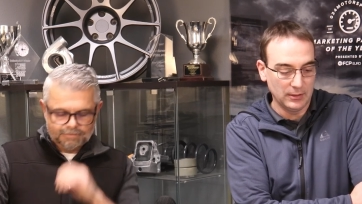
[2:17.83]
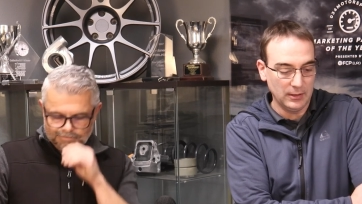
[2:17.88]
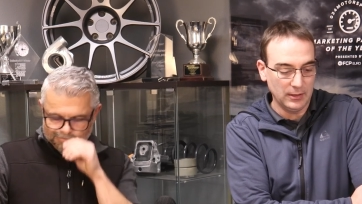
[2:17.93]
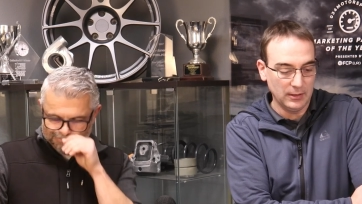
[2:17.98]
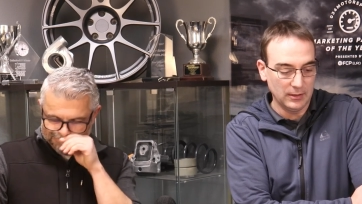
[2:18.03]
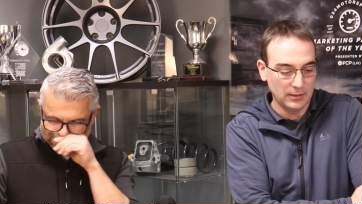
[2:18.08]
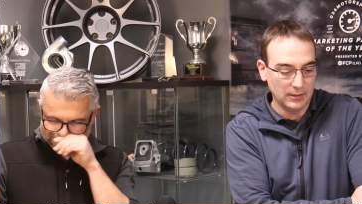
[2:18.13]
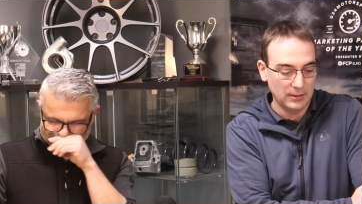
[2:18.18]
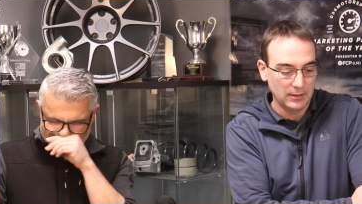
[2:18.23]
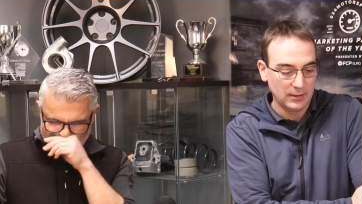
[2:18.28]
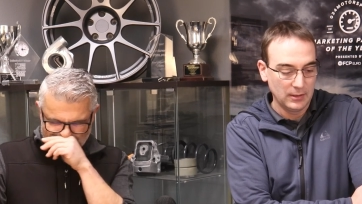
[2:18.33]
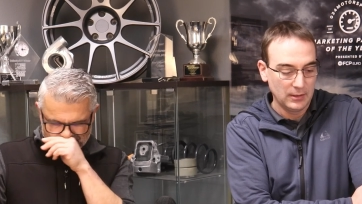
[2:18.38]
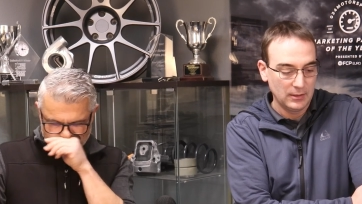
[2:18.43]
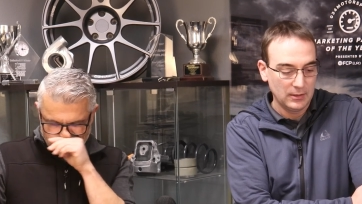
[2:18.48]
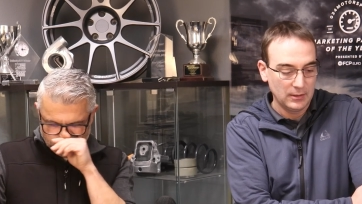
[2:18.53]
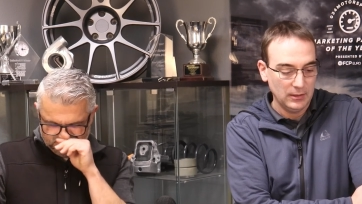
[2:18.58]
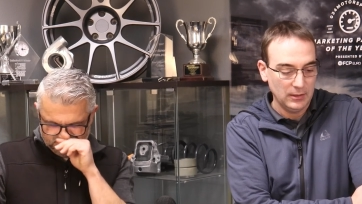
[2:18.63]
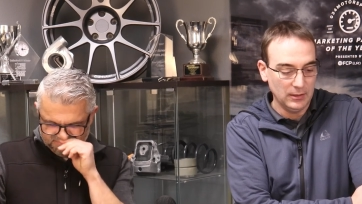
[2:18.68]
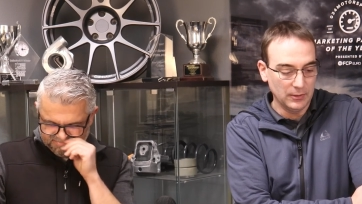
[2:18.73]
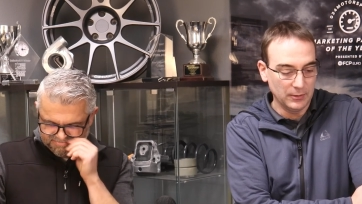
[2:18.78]
Speaker 1: in, in,
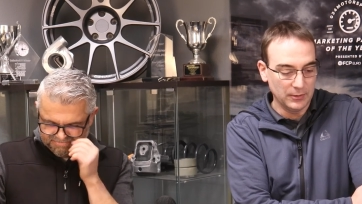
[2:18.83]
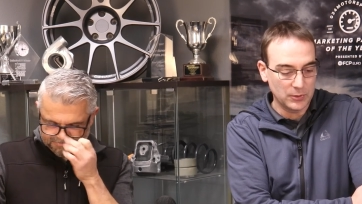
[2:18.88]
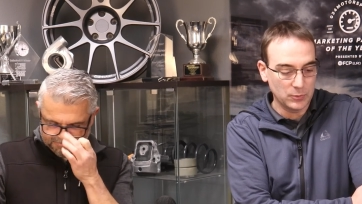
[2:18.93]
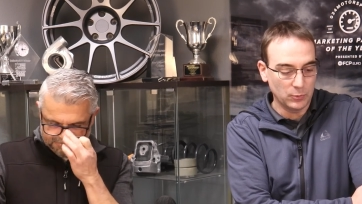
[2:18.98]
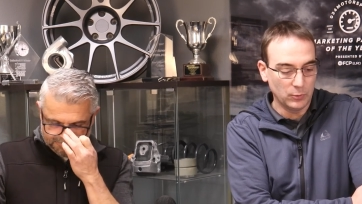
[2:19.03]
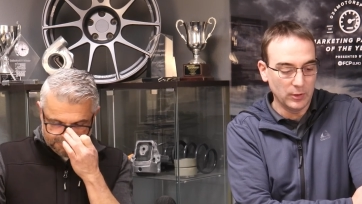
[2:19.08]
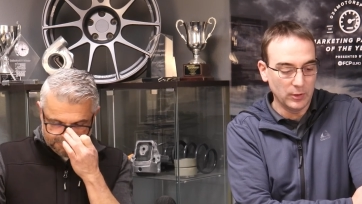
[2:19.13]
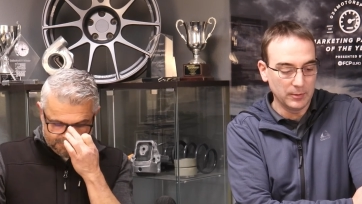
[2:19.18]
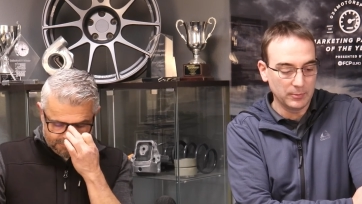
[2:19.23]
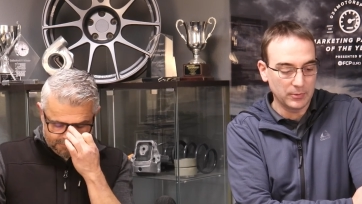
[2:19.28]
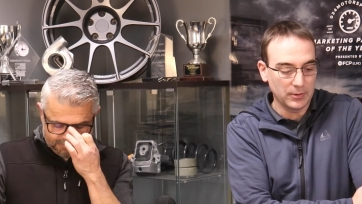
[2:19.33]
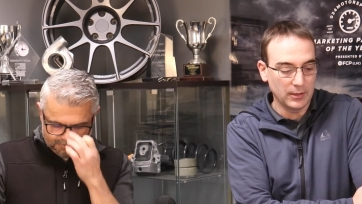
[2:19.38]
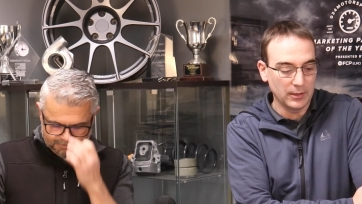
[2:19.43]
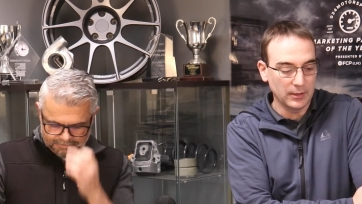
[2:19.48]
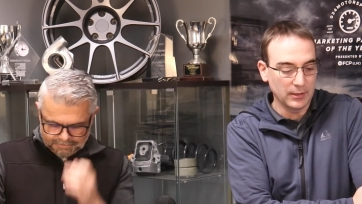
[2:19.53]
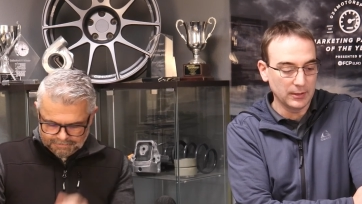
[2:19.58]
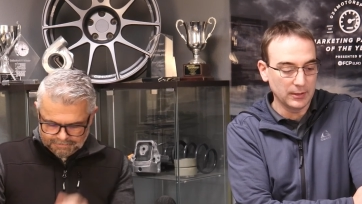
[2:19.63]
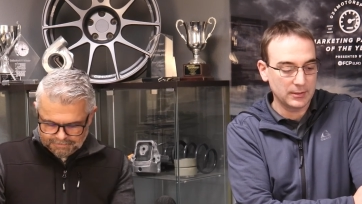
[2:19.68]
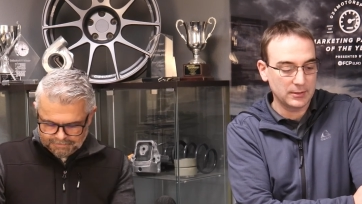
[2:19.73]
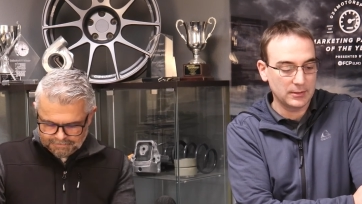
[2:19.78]
you know, this one
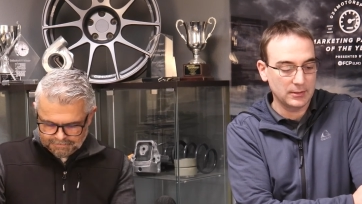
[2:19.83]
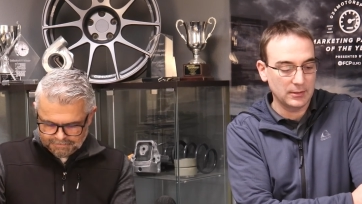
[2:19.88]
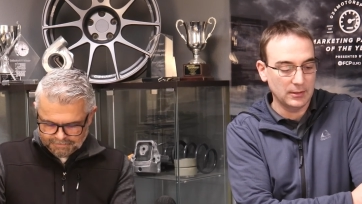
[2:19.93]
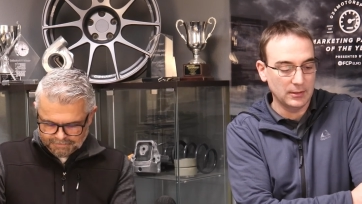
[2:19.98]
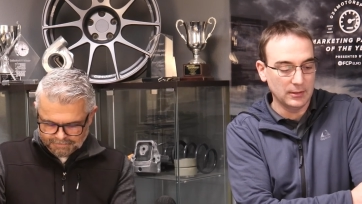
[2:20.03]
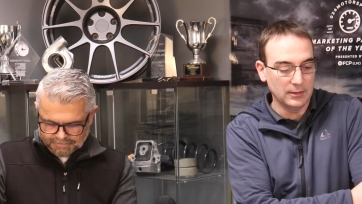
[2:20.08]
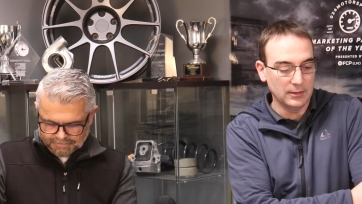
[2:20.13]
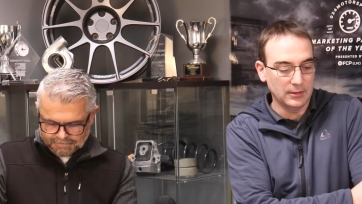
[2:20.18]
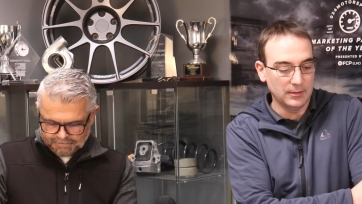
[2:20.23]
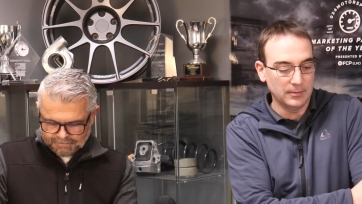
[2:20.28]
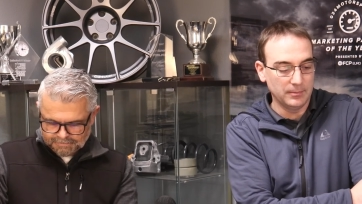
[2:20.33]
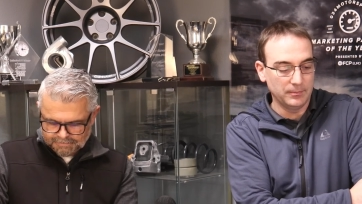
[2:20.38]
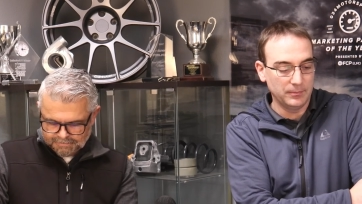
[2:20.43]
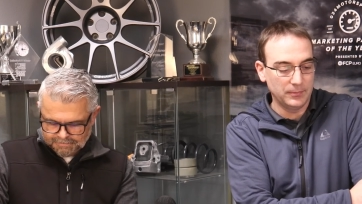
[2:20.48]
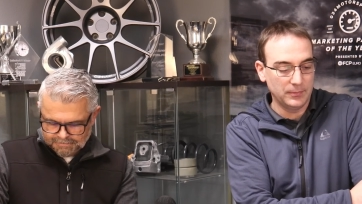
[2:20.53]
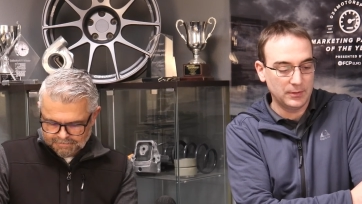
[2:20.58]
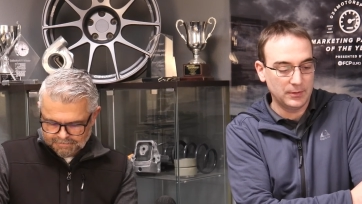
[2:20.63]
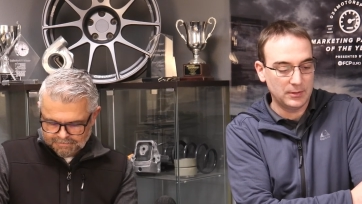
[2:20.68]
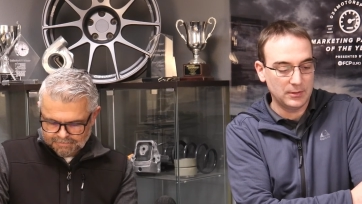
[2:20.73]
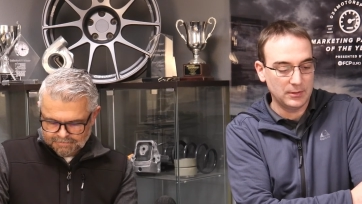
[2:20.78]
product
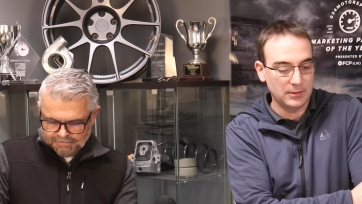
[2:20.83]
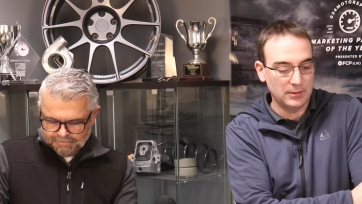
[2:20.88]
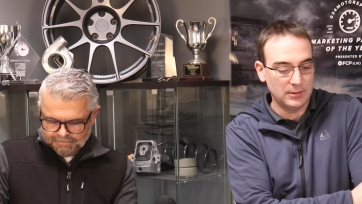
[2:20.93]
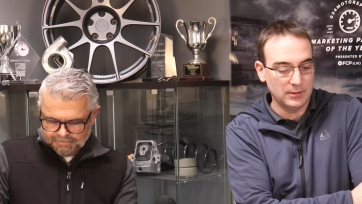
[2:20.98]
um,